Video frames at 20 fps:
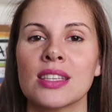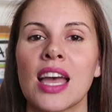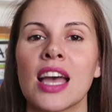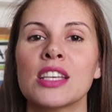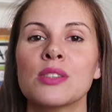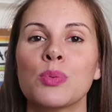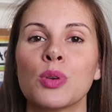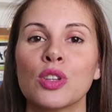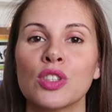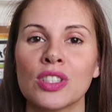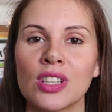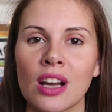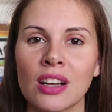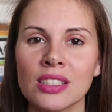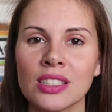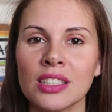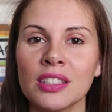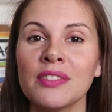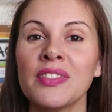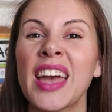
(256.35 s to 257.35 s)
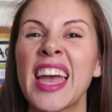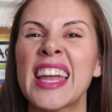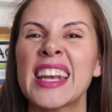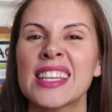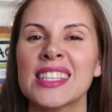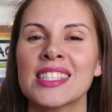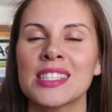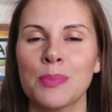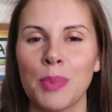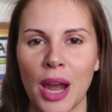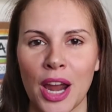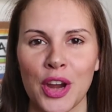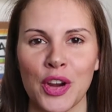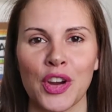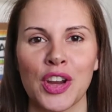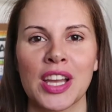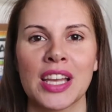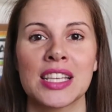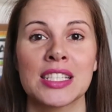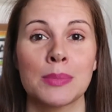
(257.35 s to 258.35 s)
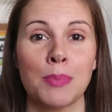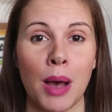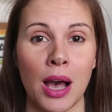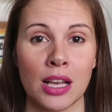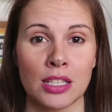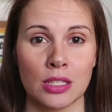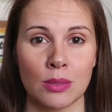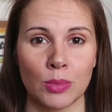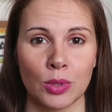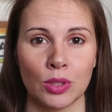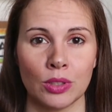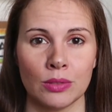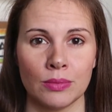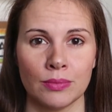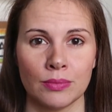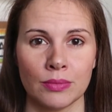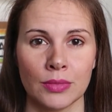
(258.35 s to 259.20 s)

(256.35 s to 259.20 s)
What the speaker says: as productive and inspiring as possible.